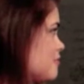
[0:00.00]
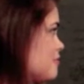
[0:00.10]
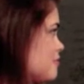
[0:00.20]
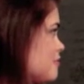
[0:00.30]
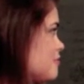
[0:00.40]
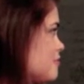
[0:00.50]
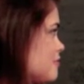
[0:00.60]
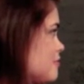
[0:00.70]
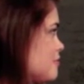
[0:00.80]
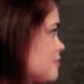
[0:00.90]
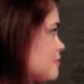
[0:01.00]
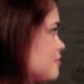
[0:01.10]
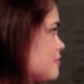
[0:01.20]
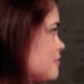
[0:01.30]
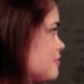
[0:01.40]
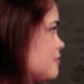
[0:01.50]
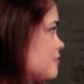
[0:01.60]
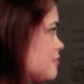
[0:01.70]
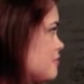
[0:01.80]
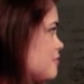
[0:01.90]

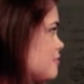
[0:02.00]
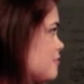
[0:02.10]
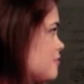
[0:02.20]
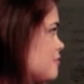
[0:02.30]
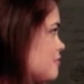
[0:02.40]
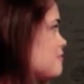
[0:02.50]
(not speaking)